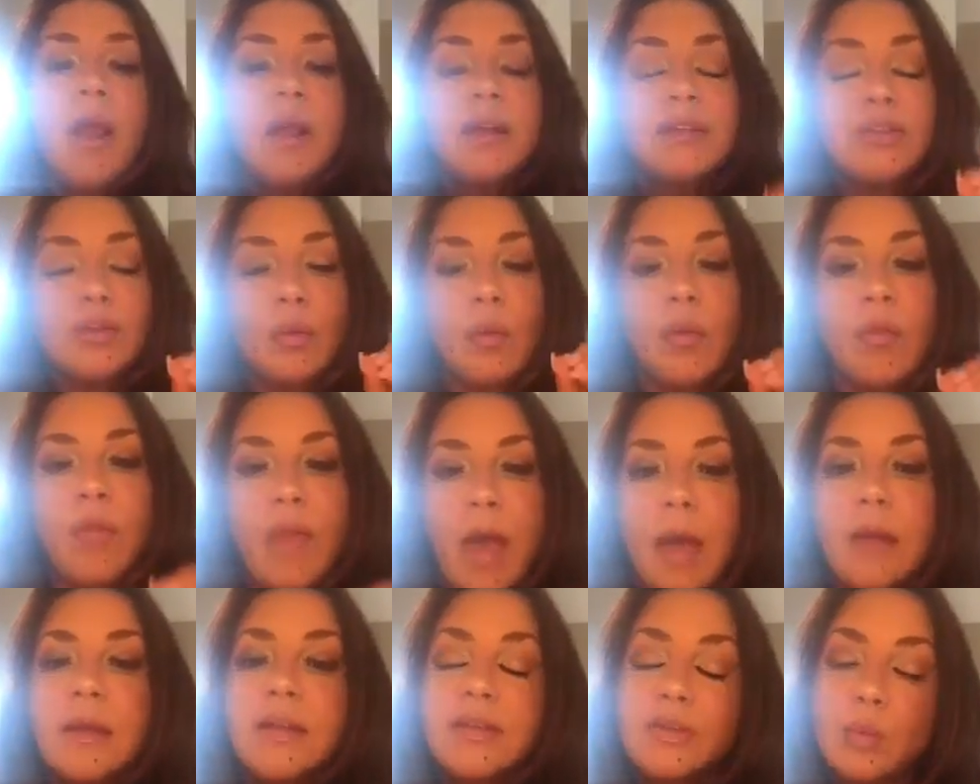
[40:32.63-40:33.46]
So
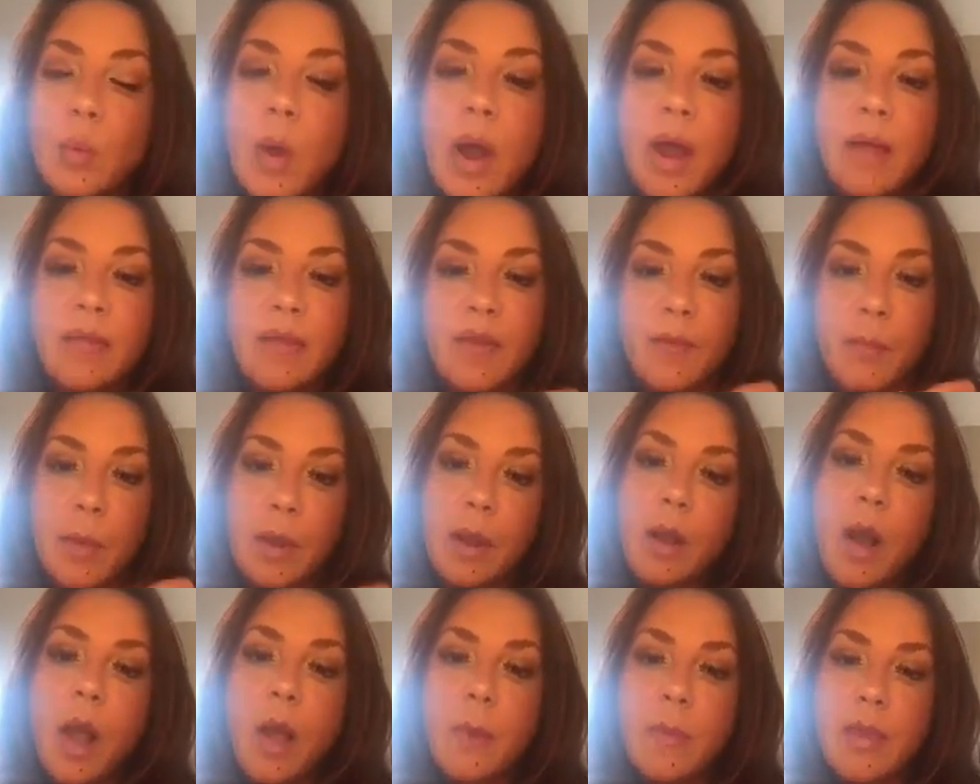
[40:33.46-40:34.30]
that is why they've
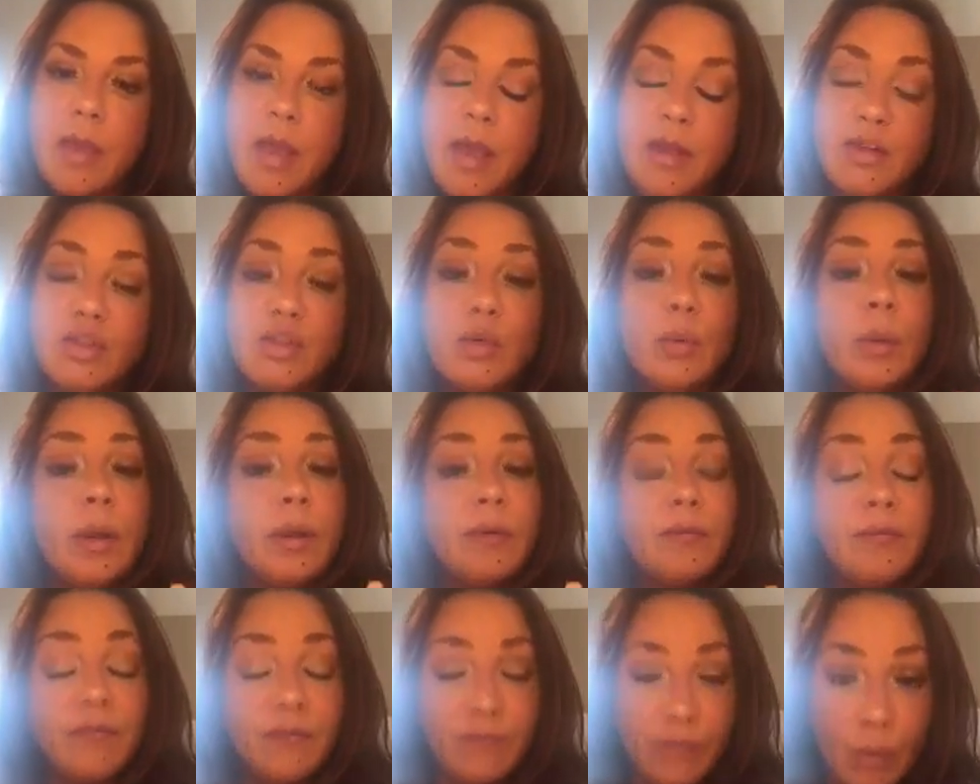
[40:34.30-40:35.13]
been coming at you
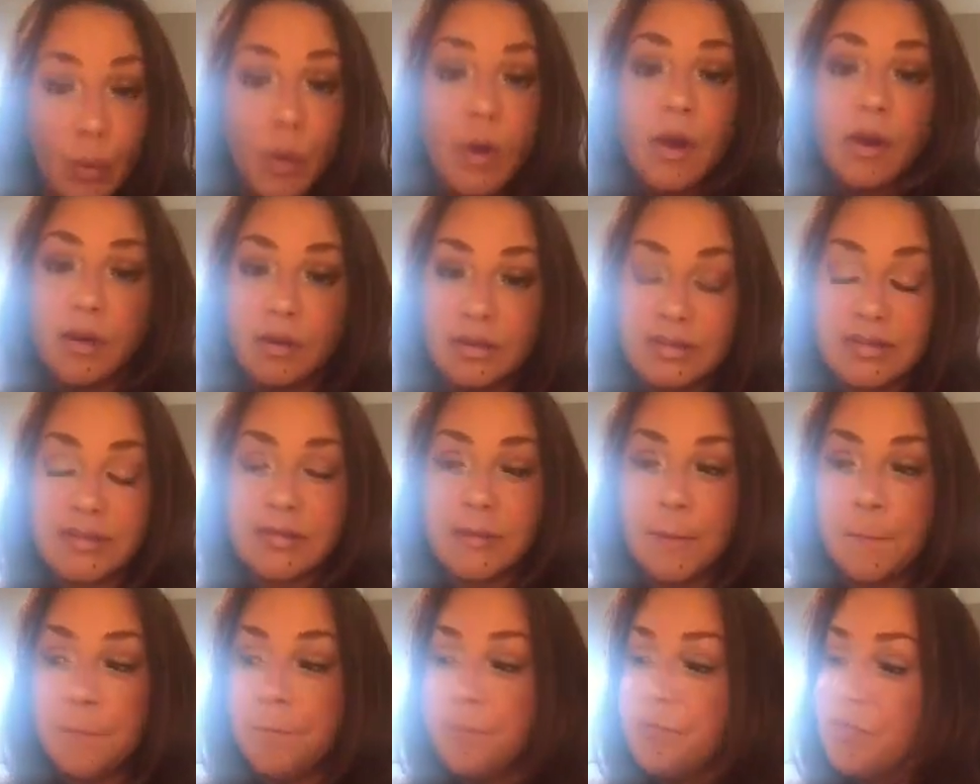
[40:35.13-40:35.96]
in
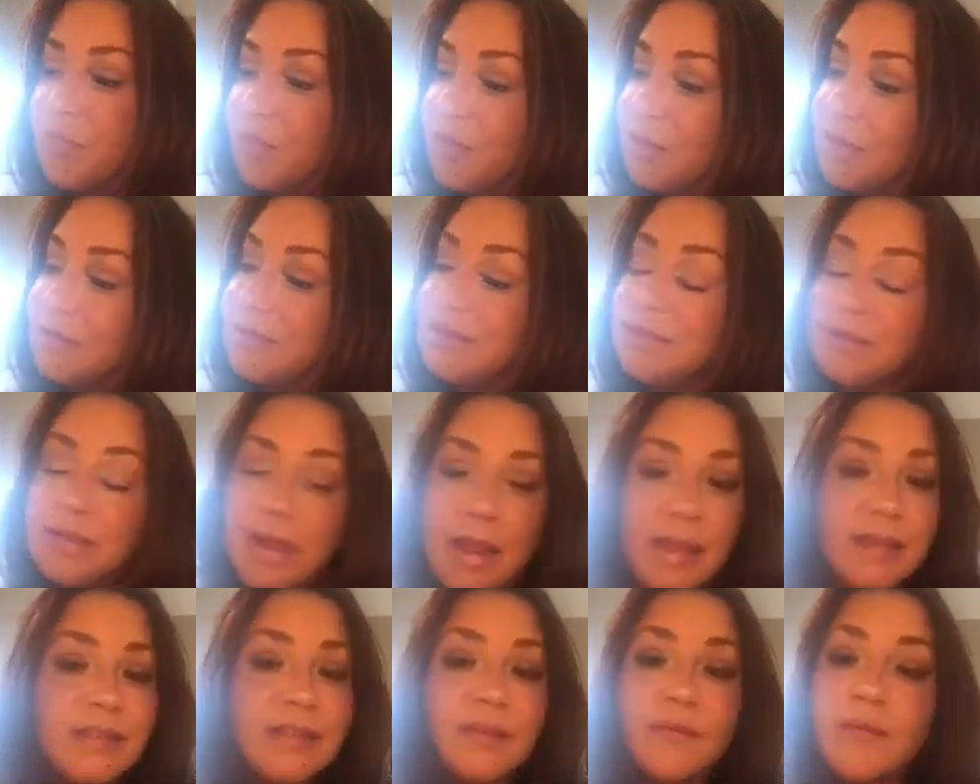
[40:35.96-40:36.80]
force. The
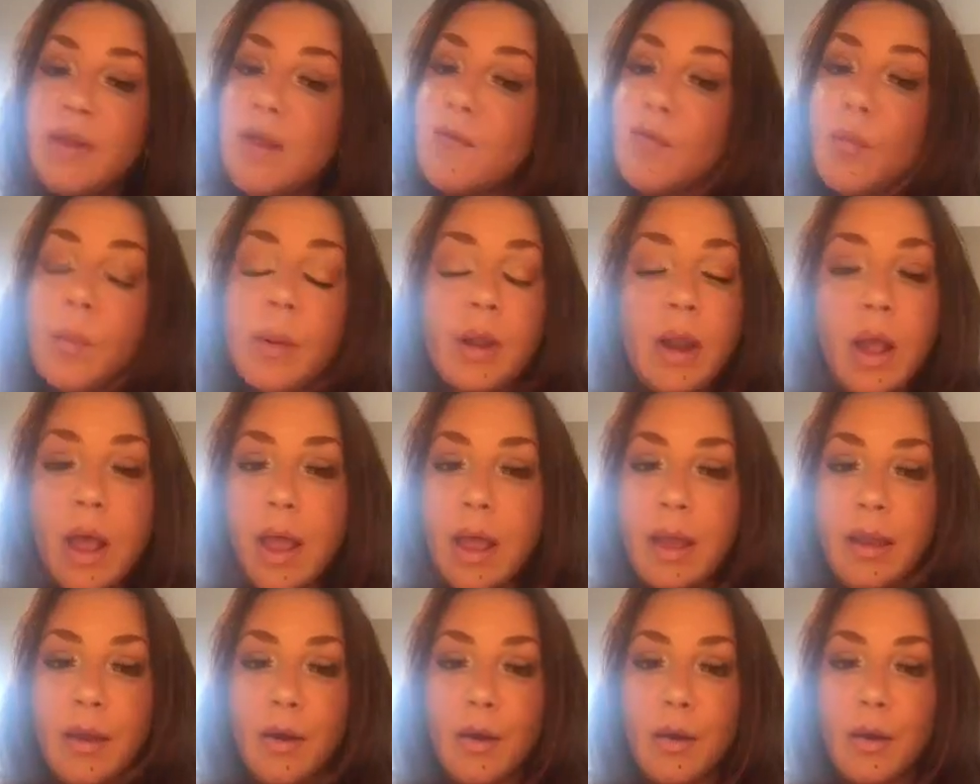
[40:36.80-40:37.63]
stakes have never been
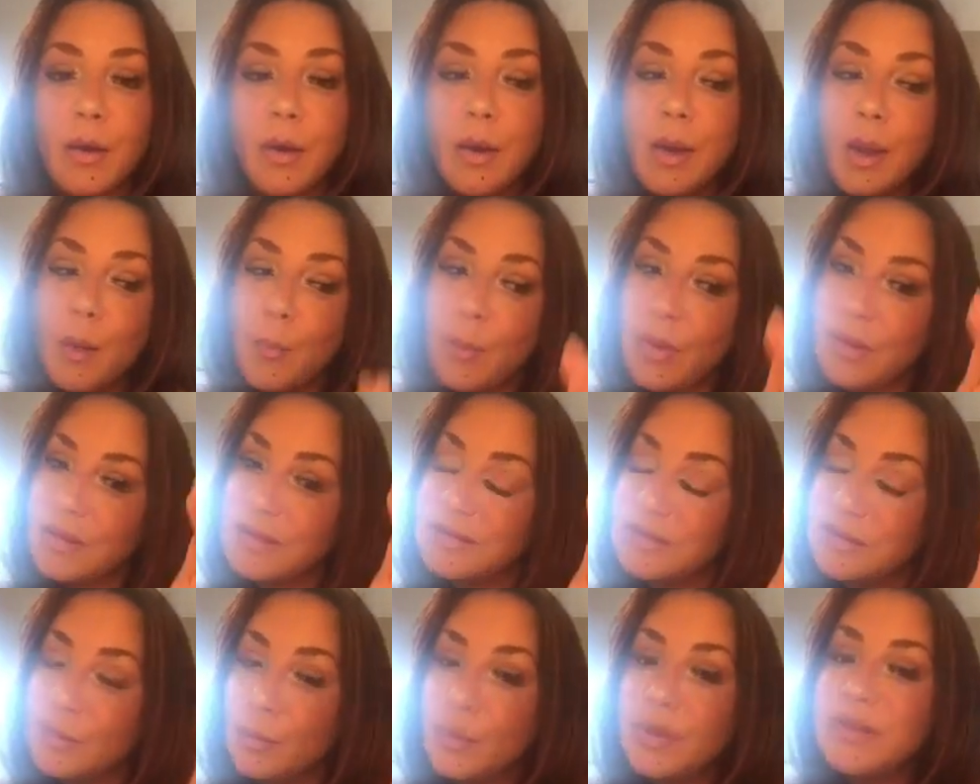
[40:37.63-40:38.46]
higher
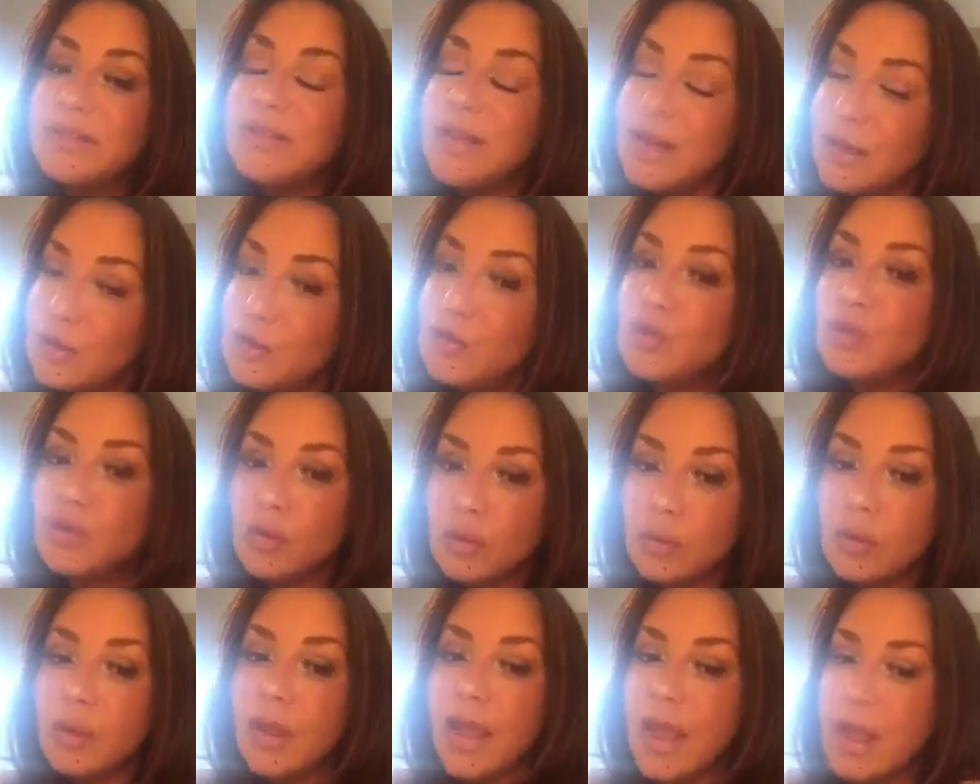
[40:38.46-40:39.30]
because the
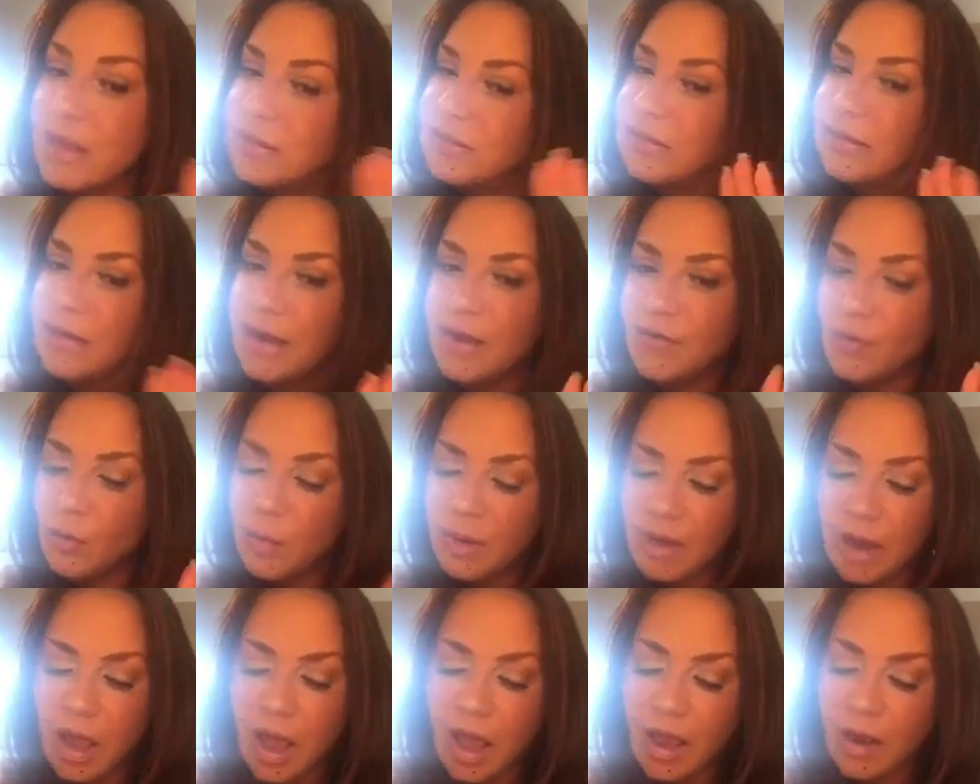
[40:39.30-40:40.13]
potential has never
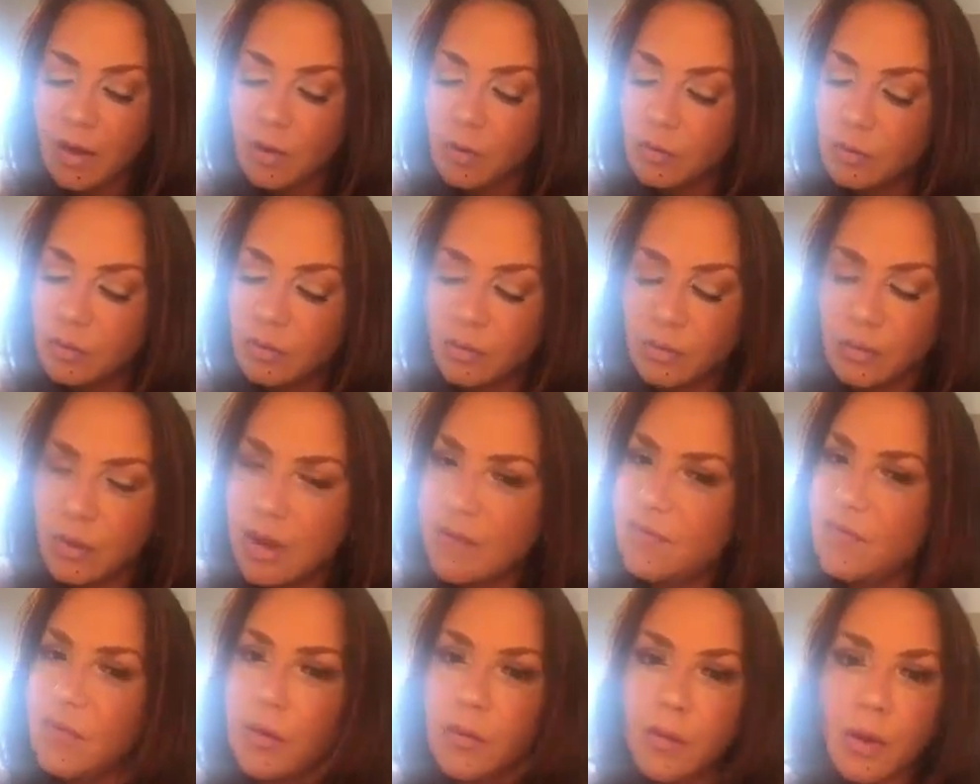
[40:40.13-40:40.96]
been higher. Ooh, I
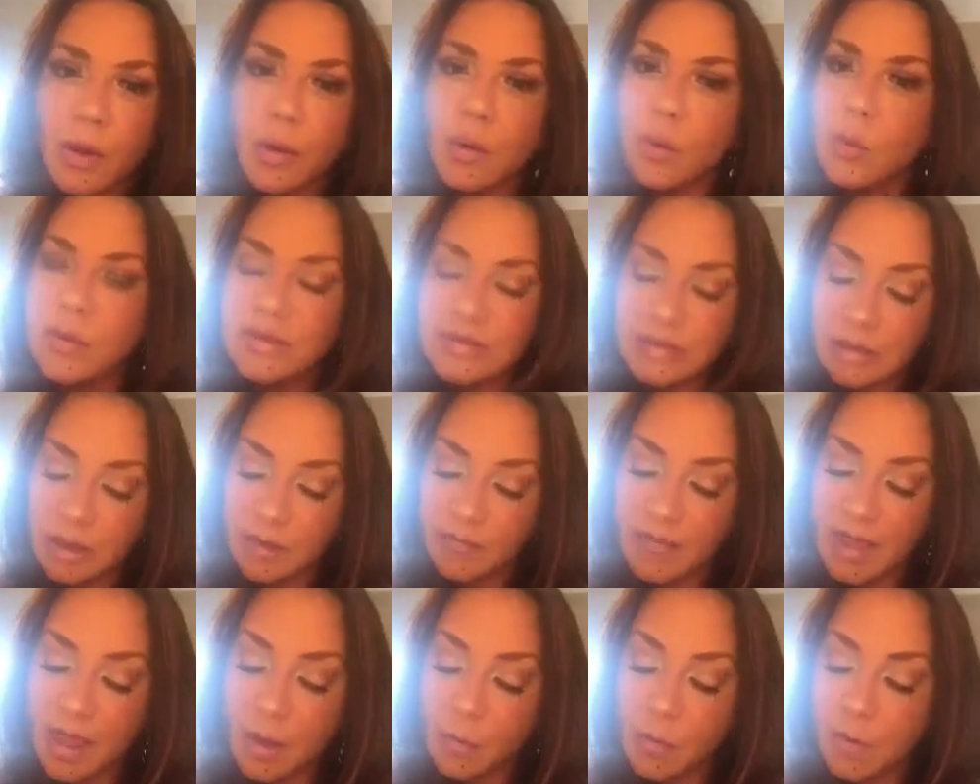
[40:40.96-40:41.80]
feel the anointing on
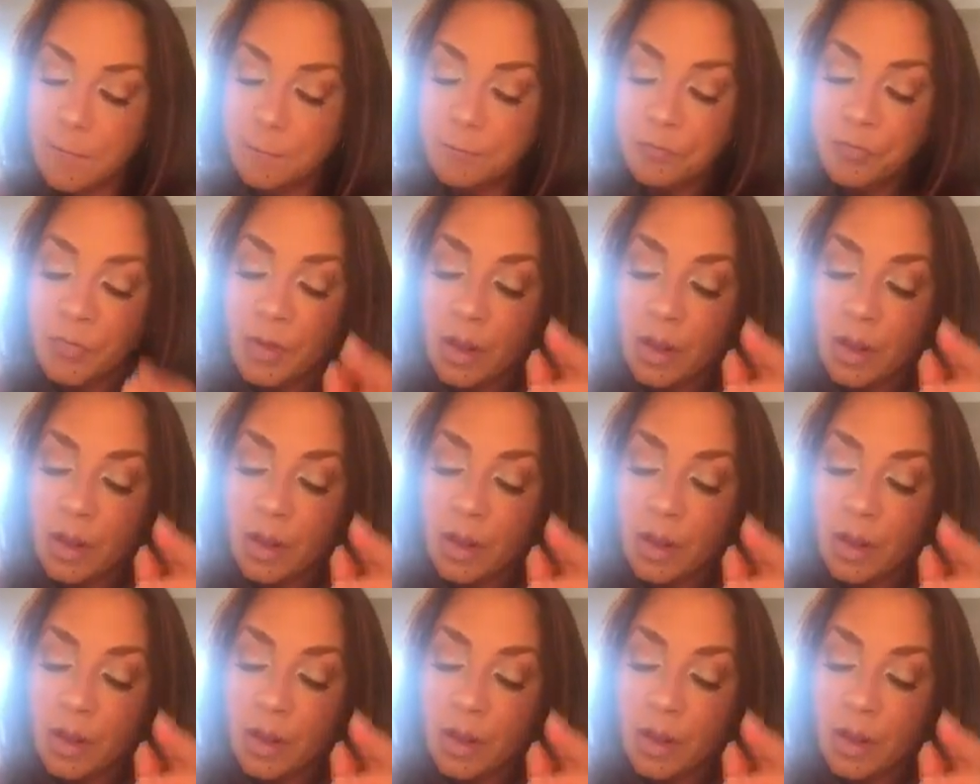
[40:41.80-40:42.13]
that one.